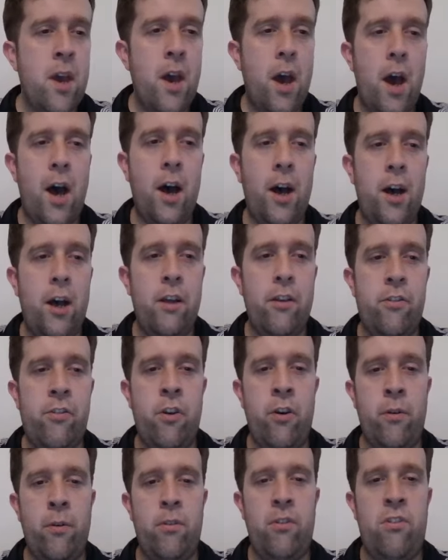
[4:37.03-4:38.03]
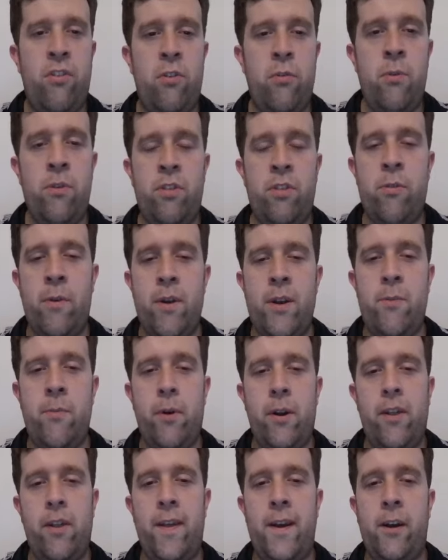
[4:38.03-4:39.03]
Uh, so two and three, where
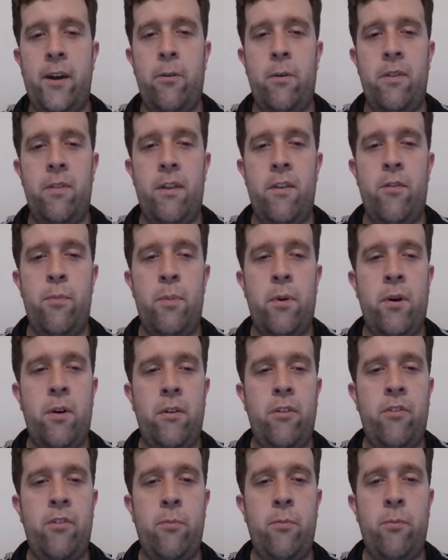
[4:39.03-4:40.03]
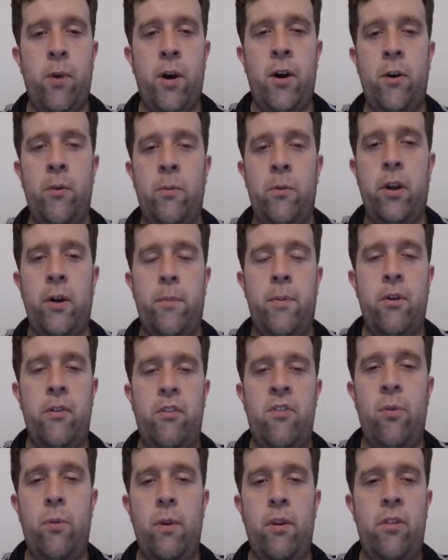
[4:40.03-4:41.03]
do they go in this box? Well, we're going to put
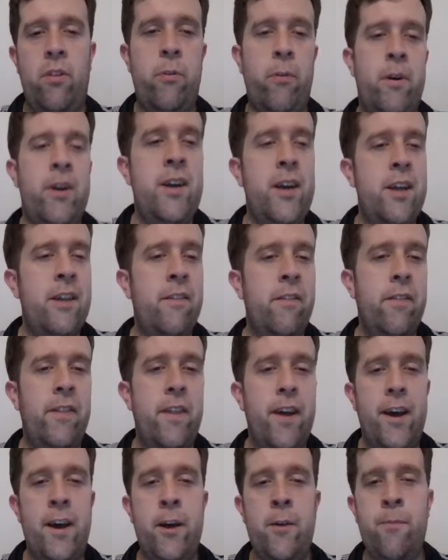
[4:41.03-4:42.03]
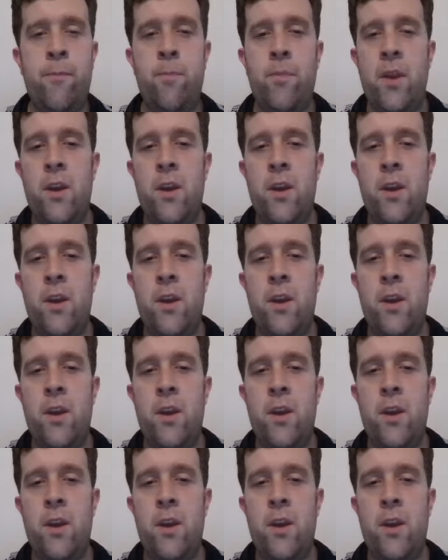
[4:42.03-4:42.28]
two and a three in there.